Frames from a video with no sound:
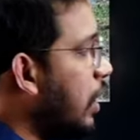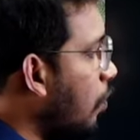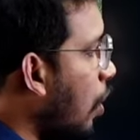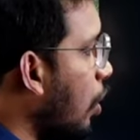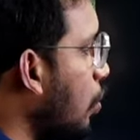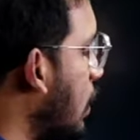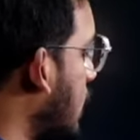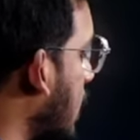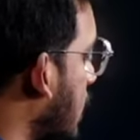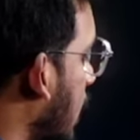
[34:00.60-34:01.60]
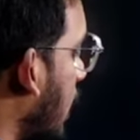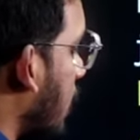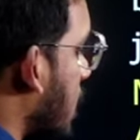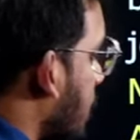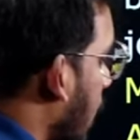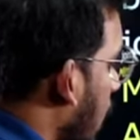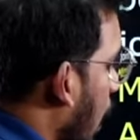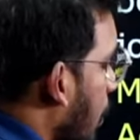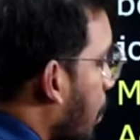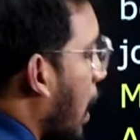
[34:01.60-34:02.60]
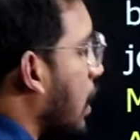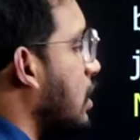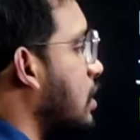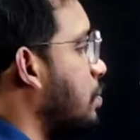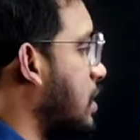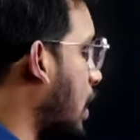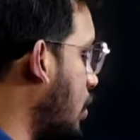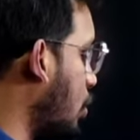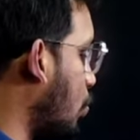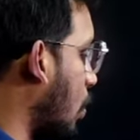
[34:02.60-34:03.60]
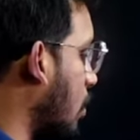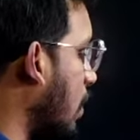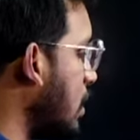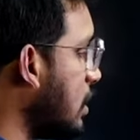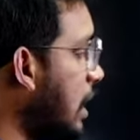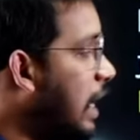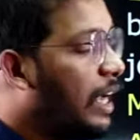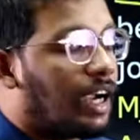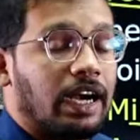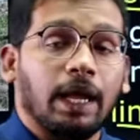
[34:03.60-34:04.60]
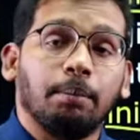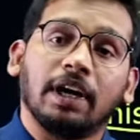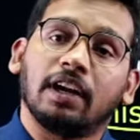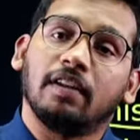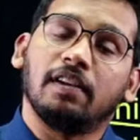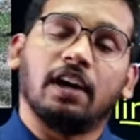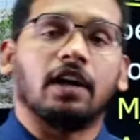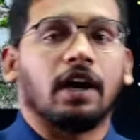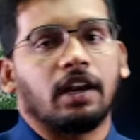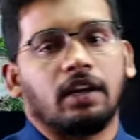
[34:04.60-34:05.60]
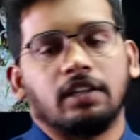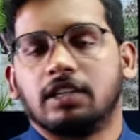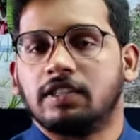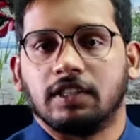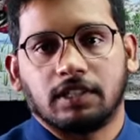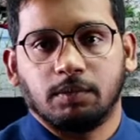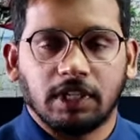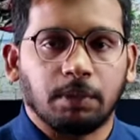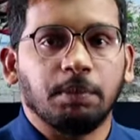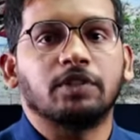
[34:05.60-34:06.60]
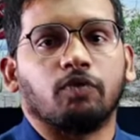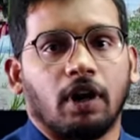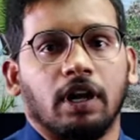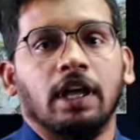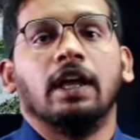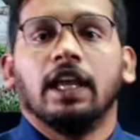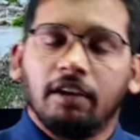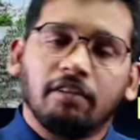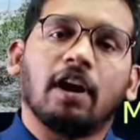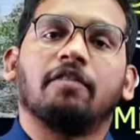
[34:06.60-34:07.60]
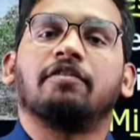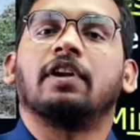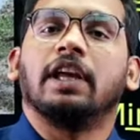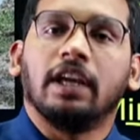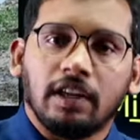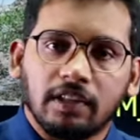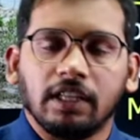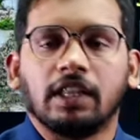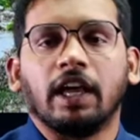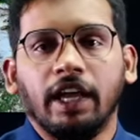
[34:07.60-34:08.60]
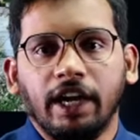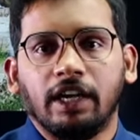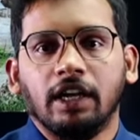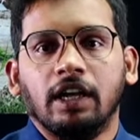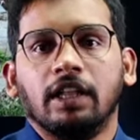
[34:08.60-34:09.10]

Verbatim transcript: They want to discuss investment and partnership strategy to advance climate resilient agriculture systems. That means what? Even after increasing in the heat,